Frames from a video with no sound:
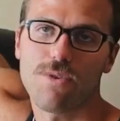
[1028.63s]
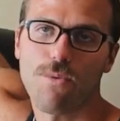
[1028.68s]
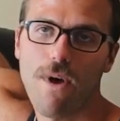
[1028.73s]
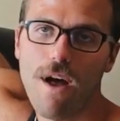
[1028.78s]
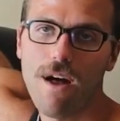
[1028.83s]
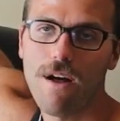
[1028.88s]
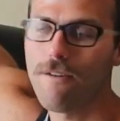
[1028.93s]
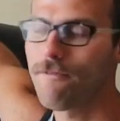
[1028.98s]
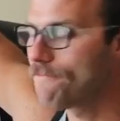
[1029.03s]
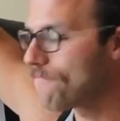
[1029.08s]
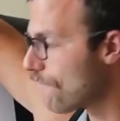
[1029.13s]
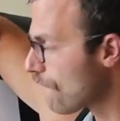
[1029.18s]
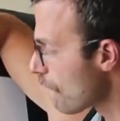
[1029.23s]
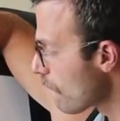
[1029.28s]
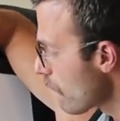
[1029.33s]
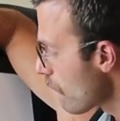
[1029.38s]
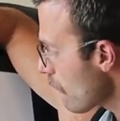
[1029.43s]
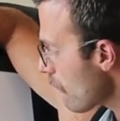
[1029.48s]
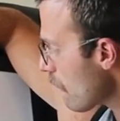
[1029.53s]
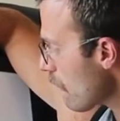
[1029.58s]
Well,
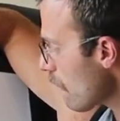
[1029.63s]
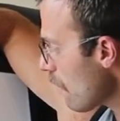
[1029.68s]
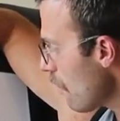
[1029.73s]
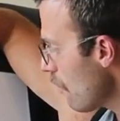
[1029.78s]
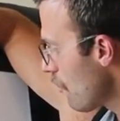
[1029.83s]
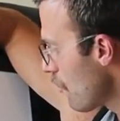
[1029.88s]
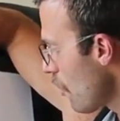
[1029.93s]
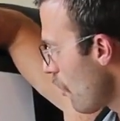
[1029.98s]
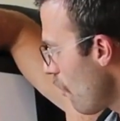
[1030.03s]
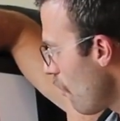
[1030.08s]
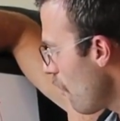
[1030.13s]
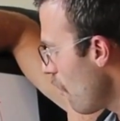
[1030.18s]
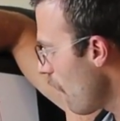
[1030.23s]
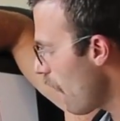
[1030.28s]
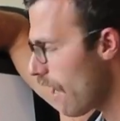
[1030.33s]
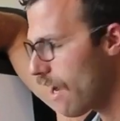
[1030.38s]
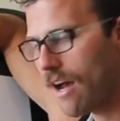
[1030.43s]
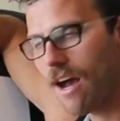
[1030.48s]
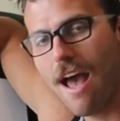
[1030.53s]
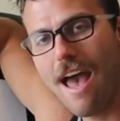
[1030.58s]

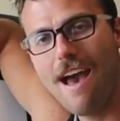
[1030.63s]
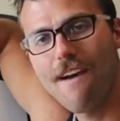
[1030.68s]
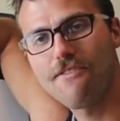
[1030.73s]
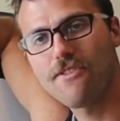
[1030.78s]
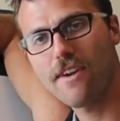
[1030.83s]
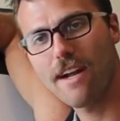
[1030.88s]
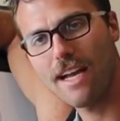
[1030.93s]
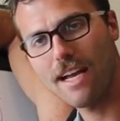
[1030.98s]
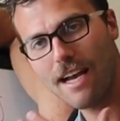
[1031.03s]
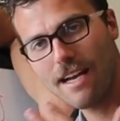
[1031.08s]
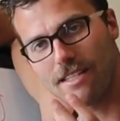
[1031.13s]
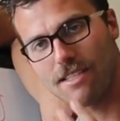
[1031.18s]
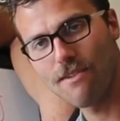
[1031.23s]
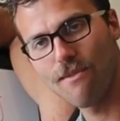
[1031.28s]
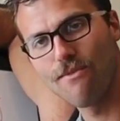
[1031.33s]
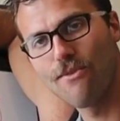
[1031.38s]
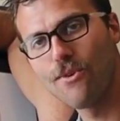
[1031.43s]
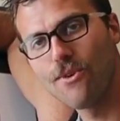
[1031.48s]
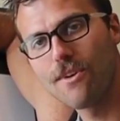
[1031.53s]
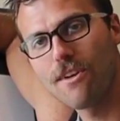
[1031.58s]
so after I got some
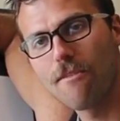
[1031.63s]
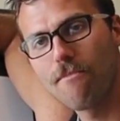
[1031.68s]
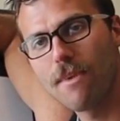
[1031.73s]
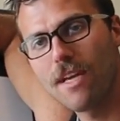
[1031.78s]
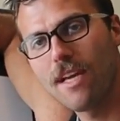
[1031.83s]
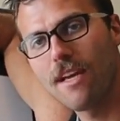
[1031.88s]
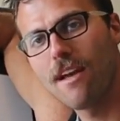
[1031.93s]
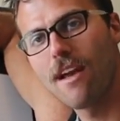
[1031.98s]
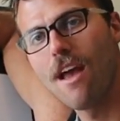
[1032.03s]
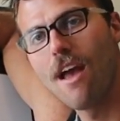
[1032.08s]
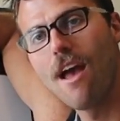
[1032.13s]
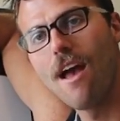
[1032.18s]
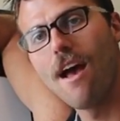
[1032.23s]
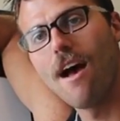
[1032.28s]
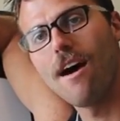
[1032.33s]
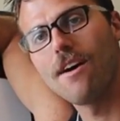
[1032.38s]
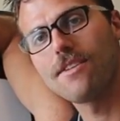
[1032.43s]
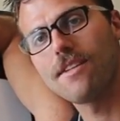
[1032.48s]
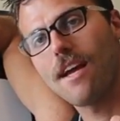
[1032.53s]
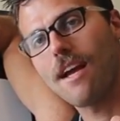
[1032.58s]
food in me,
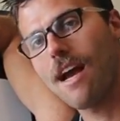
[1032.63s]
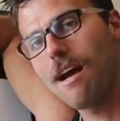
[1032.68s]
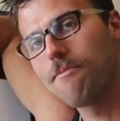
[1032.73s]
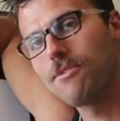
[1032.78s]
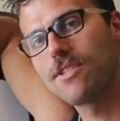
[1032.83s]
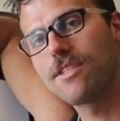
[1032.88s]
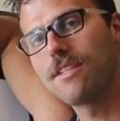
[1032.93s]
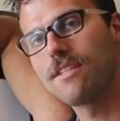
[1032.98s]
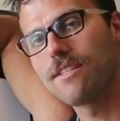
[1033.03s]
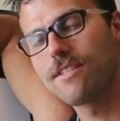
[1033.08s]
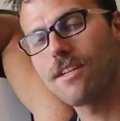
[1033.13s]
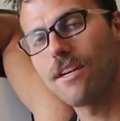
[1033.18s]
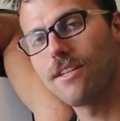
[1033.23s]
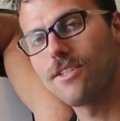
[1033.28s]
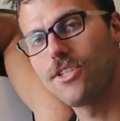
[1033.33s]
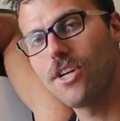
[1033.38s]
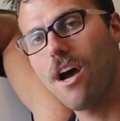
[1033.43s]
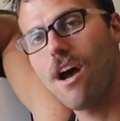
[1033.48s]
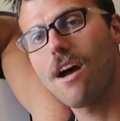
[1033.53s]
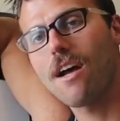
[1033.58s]
I was like, I'm just gonna
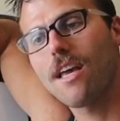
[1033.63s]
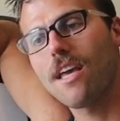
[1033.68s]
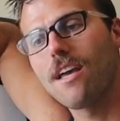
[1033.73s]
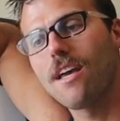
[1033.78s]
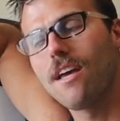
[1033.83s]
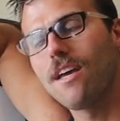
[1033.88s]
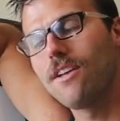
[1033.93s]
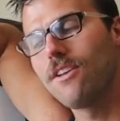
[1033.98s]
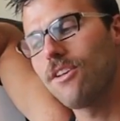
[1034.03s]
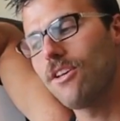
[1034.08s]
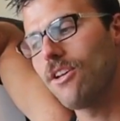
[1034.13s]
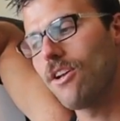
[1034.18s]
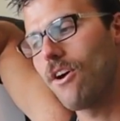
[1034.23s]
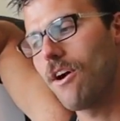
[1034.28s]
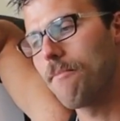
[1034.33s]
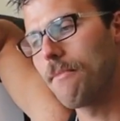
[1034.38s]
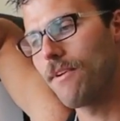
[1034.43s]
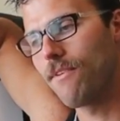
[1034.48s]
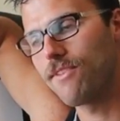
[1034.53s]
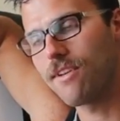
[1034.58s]
start jogging, you know,
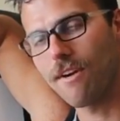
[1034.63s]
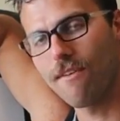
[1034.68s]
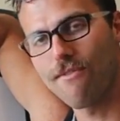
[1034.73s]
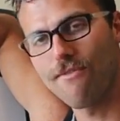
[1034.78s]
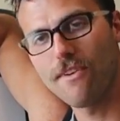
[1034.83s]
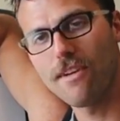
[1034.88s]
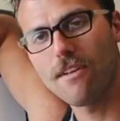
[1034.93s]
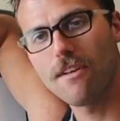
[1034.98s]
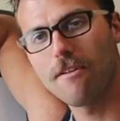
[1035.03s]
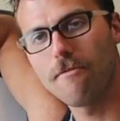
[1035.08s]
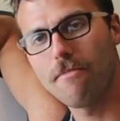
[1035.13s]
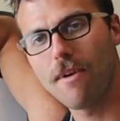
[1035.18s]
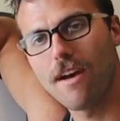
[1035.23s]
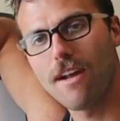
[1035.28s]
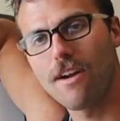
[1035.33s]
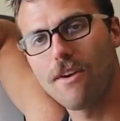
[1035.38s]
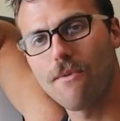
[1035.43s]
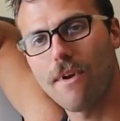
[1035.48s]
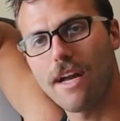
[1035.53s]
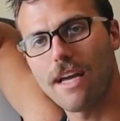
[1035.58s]
I'm gonna start feeling
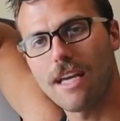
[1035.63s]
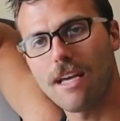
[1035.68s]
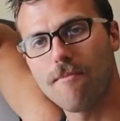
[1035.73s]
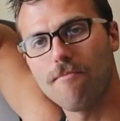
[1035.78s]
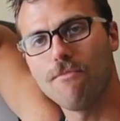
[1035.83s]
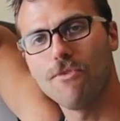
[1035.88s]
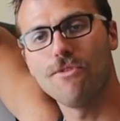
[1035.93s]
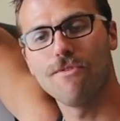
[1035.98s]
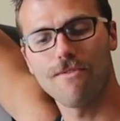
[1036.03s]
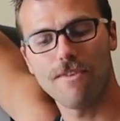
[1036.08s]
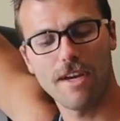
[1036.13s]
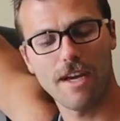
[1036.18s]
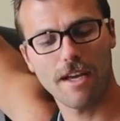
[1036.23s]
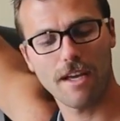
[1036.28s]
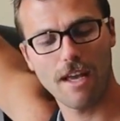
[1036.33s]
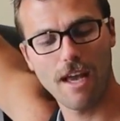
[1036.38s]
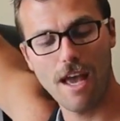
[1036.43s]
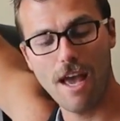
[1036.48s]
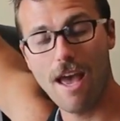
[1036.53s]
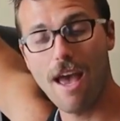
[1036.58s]
better when I get
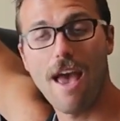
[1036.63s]
moving.